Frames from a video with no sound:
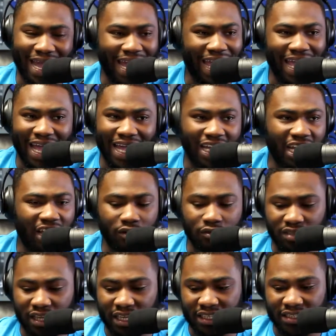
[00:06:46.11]
I
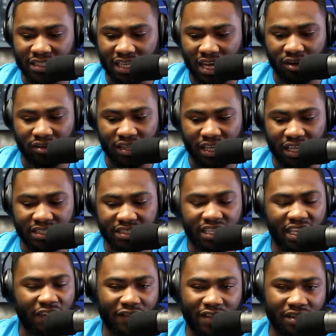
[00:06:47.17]
don't think it's
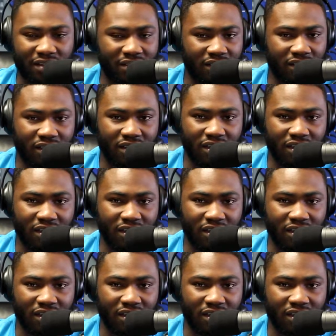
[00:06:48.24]
even.